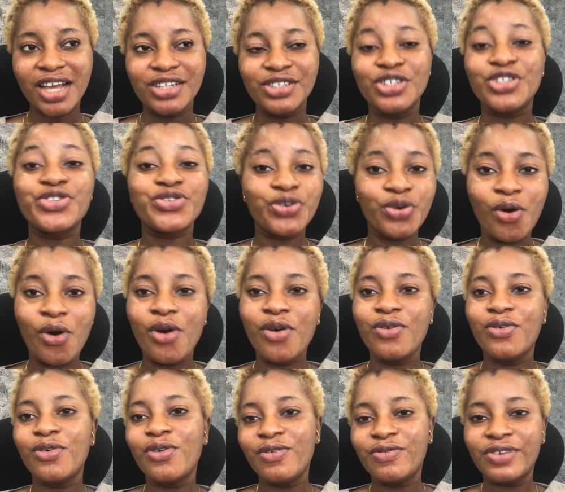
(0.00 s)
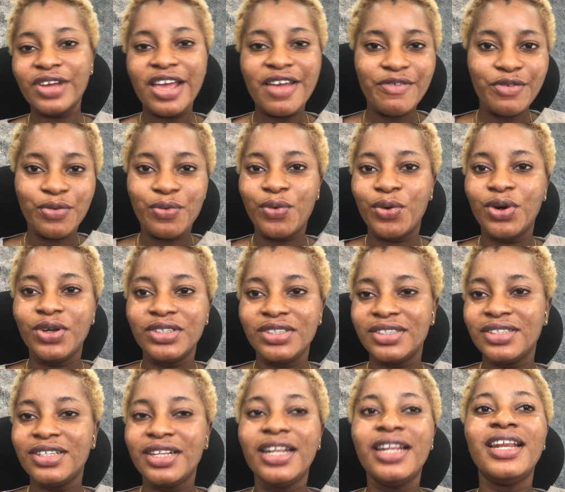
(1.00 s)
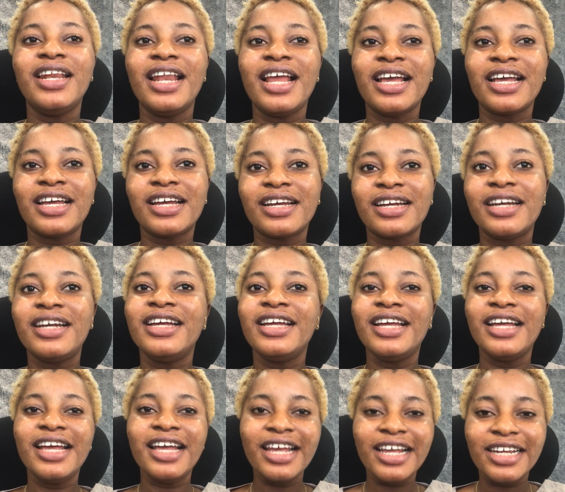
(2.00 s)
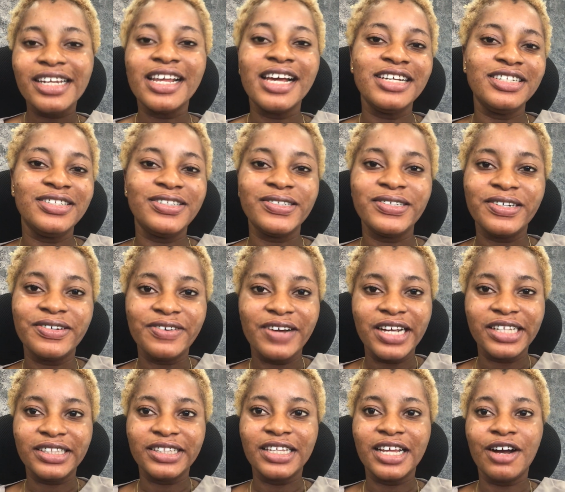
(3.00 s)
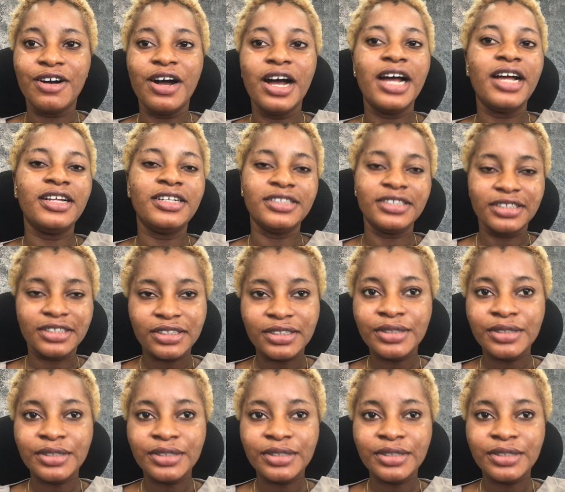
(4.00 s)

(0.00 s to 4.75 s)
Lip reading: the struggle of everyone like in Nigeria right now, and